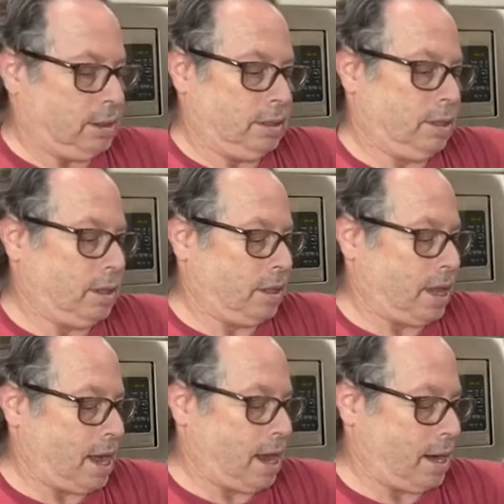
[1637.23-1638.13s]
Look at
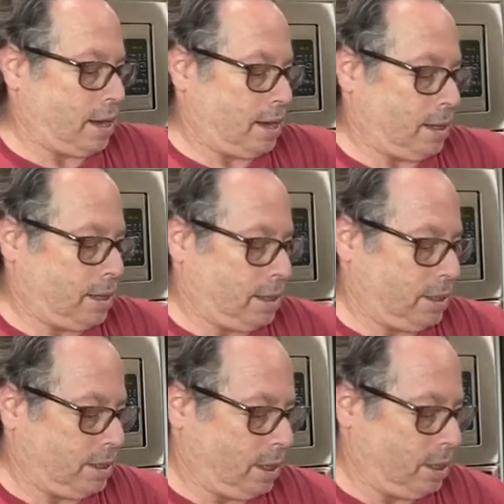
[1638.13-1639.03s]
that. How
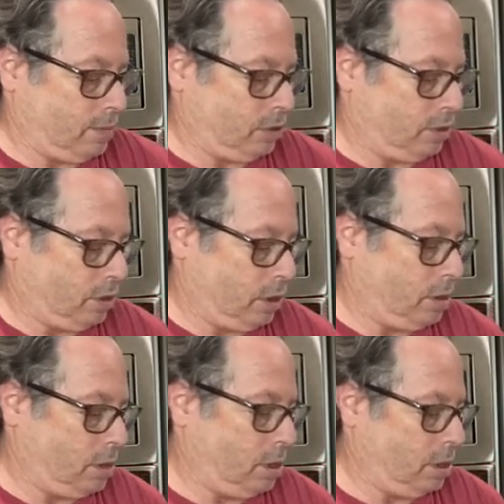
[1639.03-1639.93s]
nice it comes
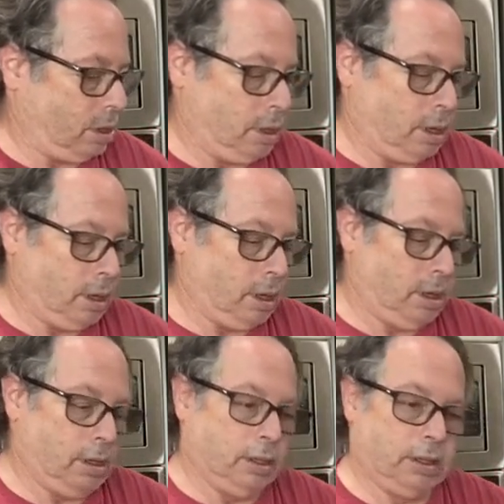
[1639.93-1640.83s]
through.
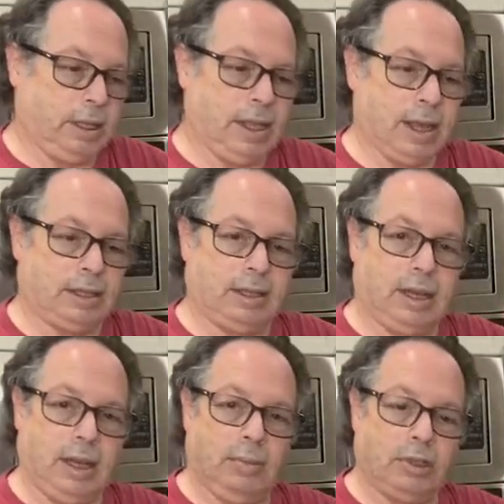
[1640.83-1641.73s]
See that
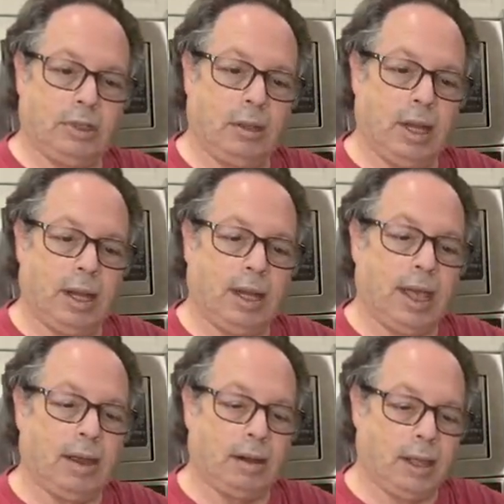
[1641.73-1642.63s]
steam still heading
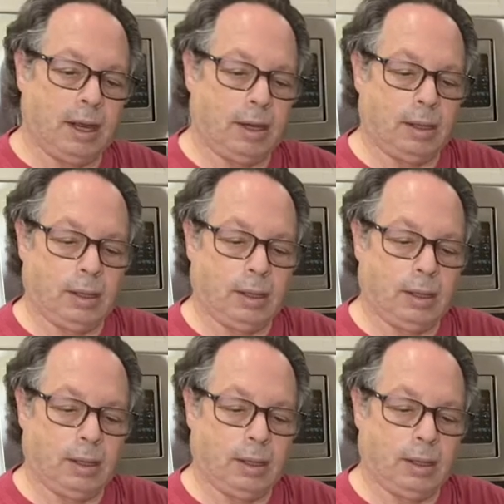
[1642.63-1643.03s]
out of there?